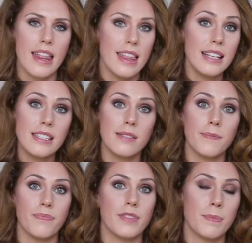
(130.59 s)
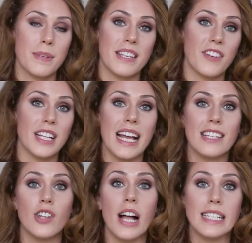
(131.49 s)
This specifically
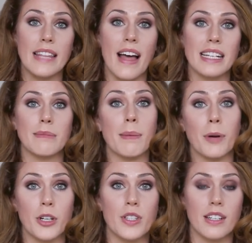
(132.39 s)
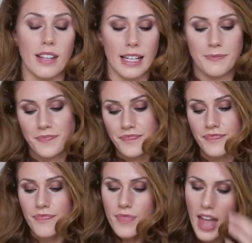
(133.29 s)
has not done that to me personally.
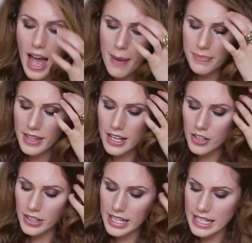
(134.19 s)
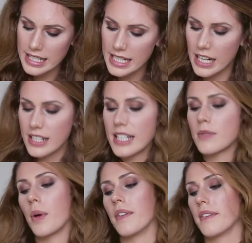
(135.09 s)
Um, the ingredients here, it
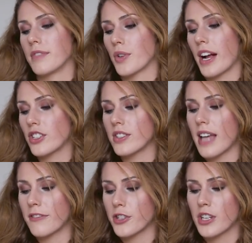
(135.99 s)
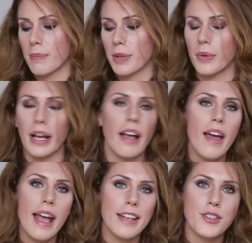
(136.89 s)
says, well, directions after shampooing.
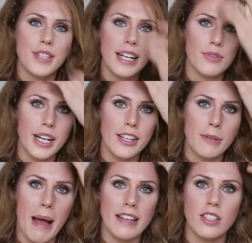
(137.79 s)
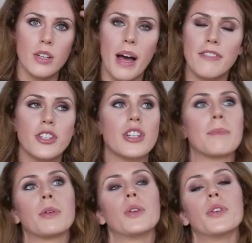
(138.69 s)
It's just like a regular mask. You, after
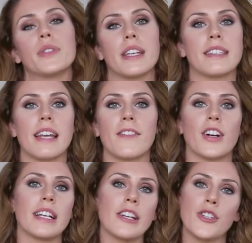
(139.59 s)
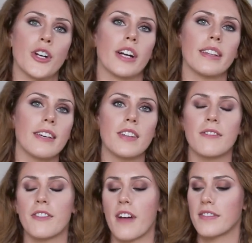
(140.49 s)
shampoo, you use it instead of your conditioner. You leave it
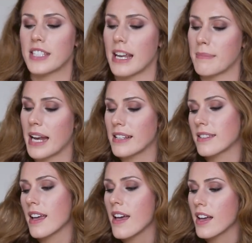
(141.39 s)
in for five to ten minutes.